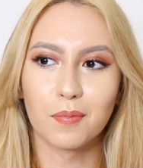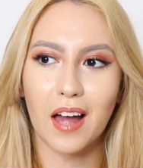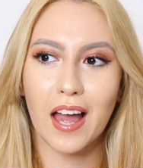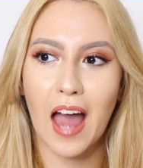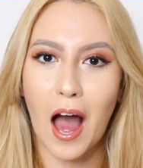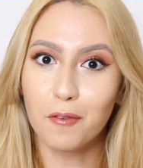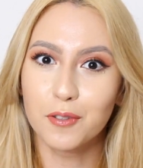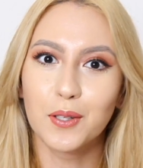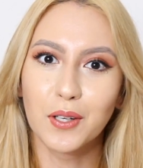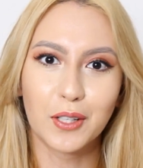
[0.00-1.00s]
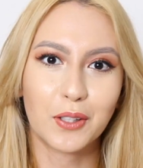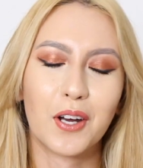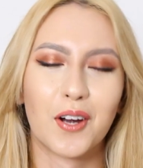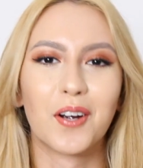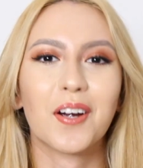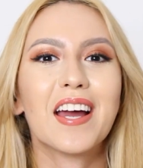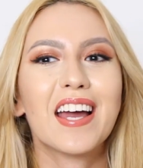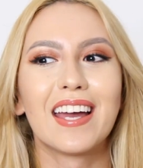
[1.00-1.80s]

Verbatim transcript: um, I have to include her